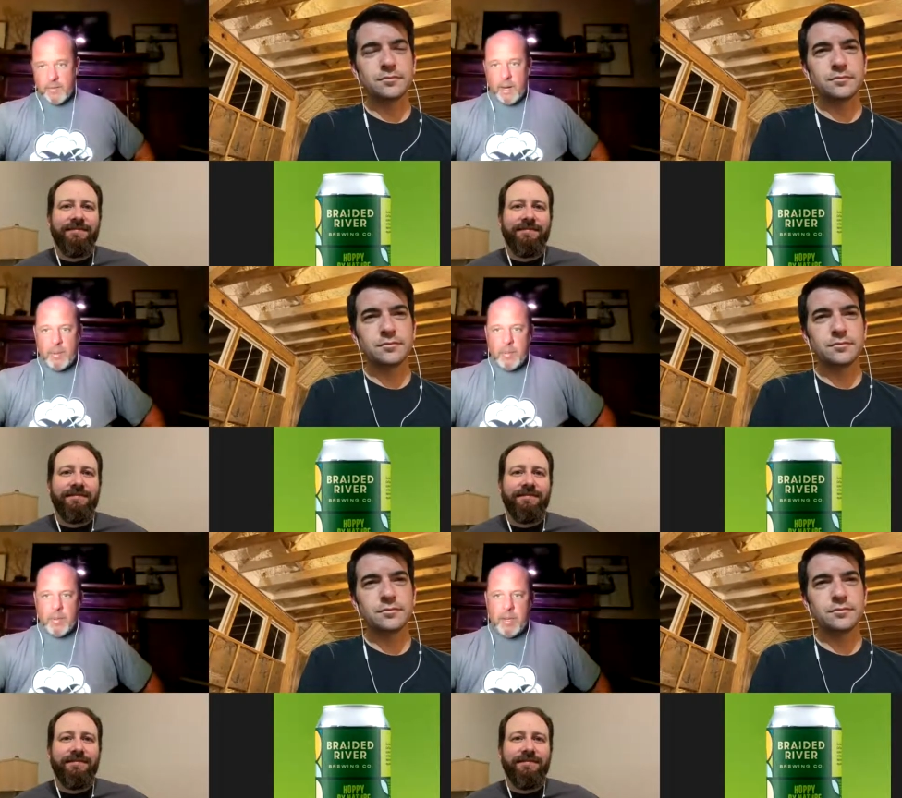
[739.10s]
Speaker 1: of
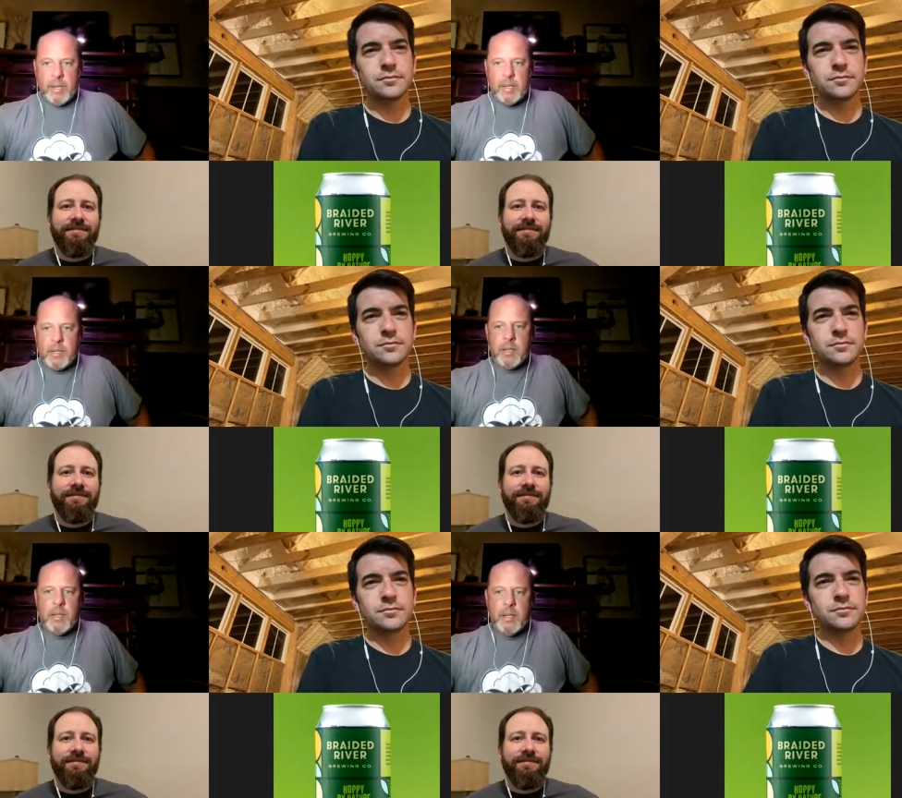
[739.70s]
Hoppy by
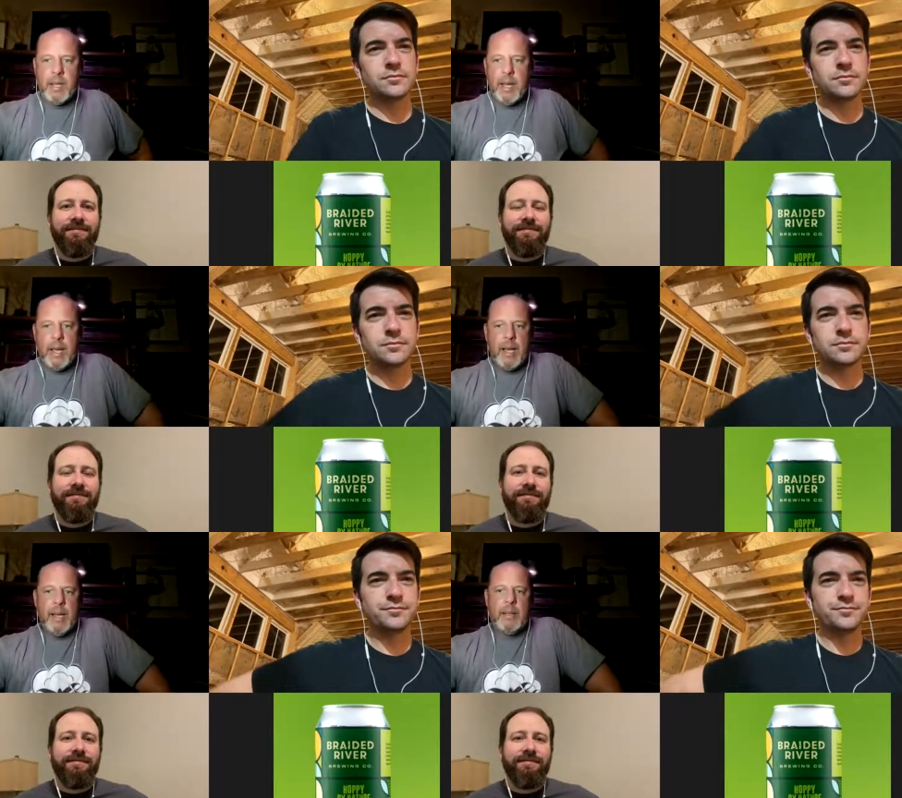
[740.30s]
Nature that they
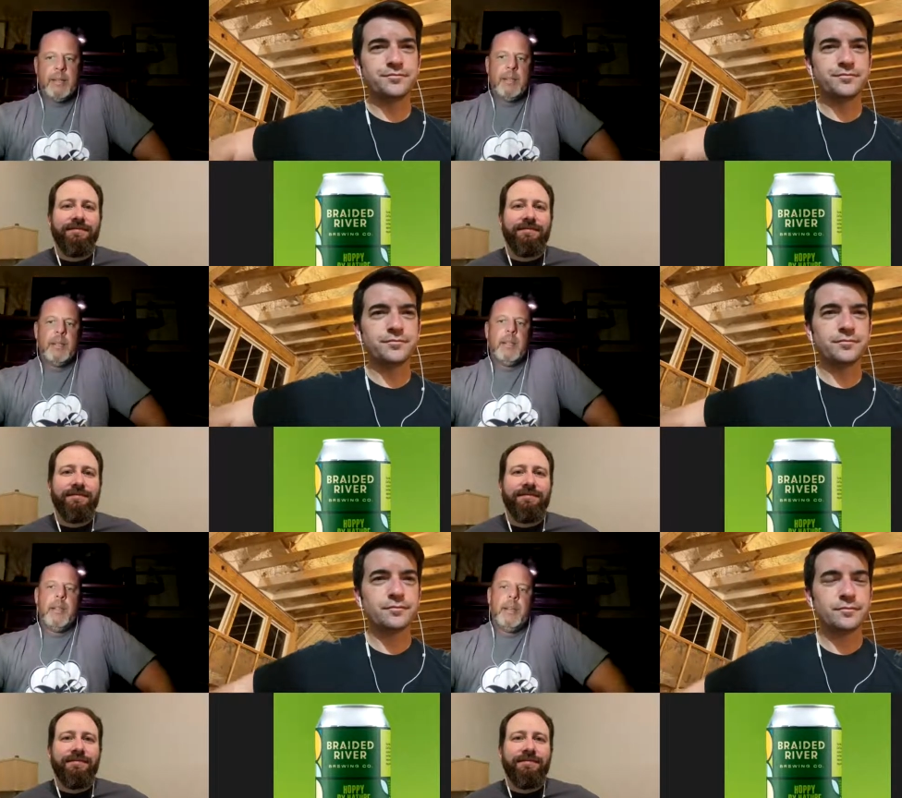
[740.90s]
had.
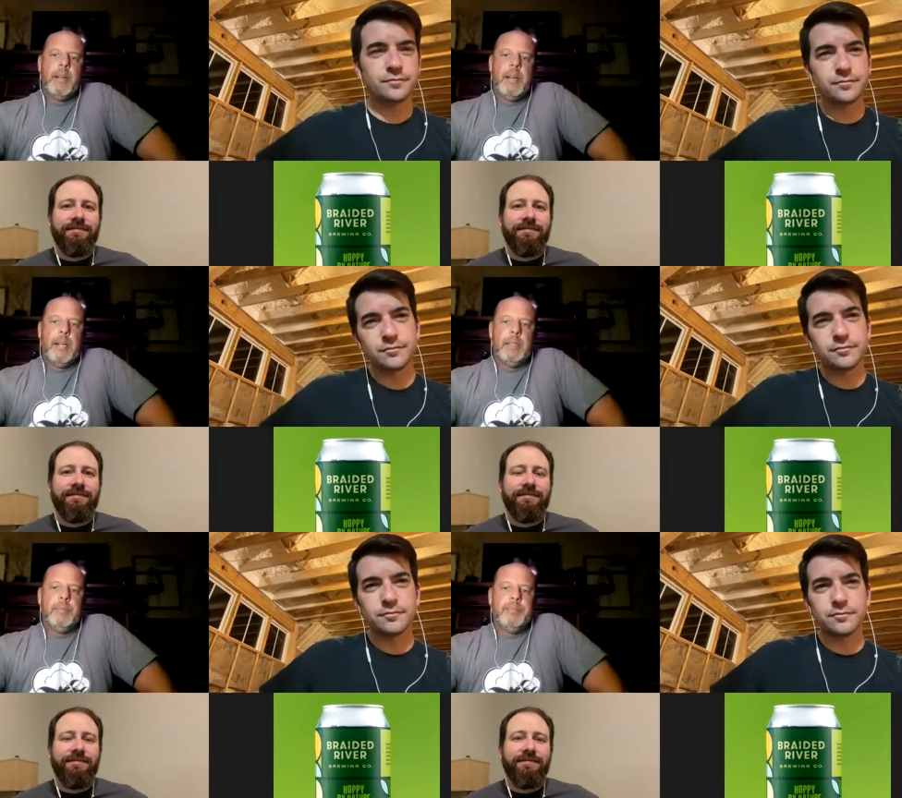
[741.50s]

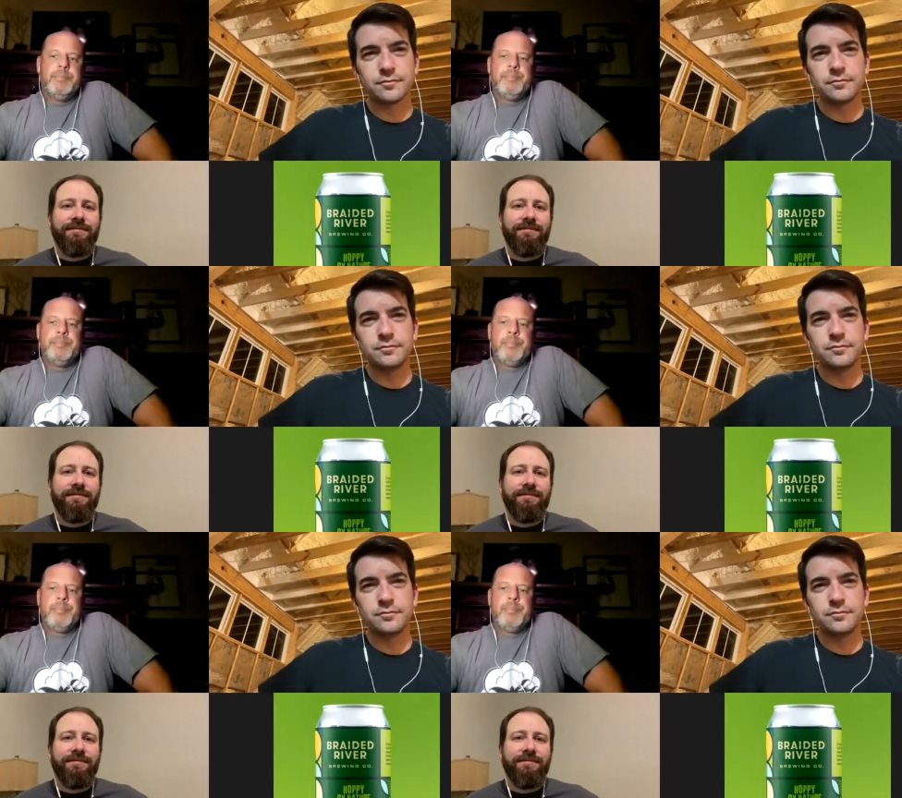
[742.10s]
Um,